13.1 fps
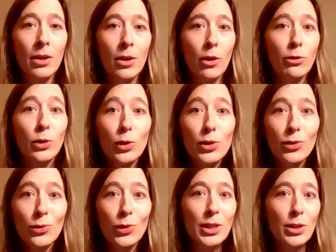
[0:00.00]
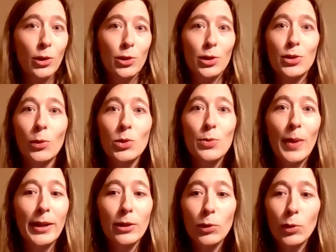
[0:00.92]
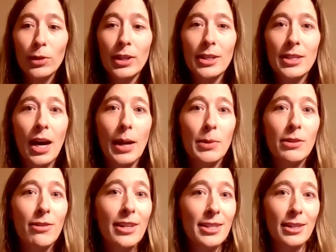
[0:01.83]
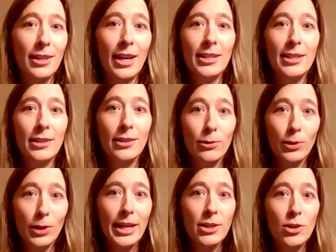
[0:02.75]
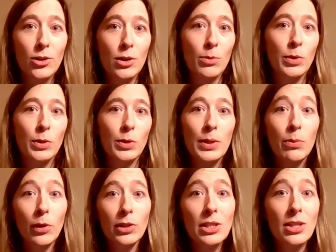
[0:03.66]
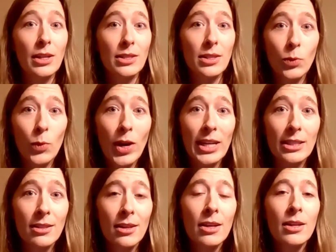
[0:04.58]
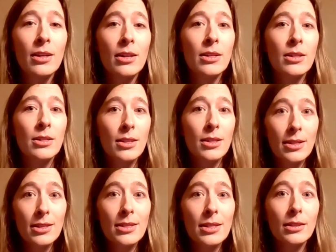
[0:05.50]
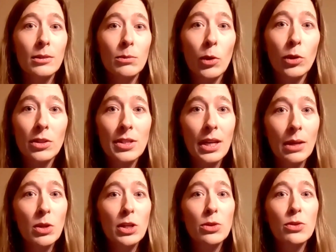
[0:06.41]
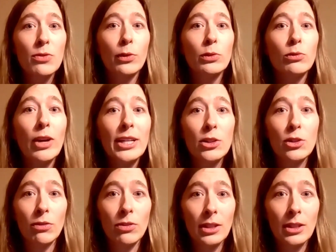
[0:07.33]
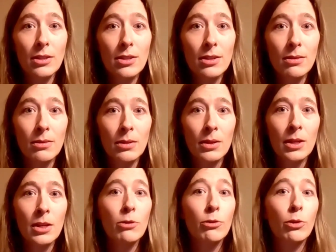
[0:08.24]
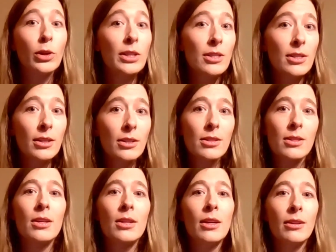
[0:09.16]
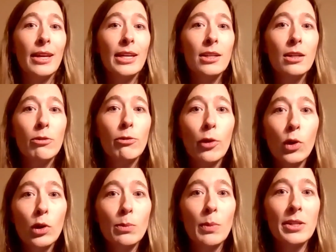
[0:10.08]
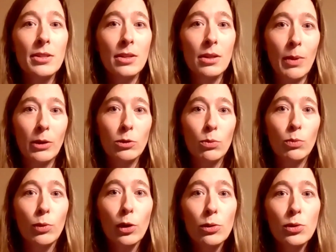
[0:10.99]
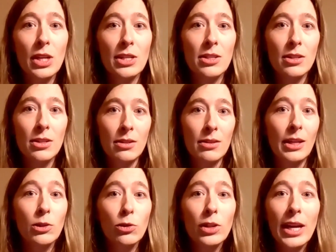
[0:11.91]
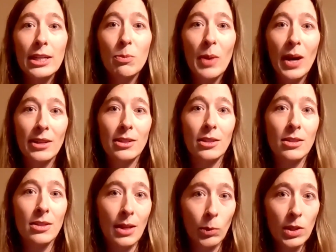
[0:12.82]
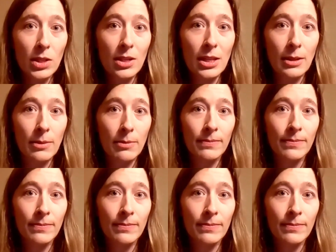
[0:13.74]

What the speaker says: Of course, researchers don't spend all their time investigating the relationship between body size and weight. Statistical models can be used for a range of things. For instance, they can inform us about processes that create patterns that we see.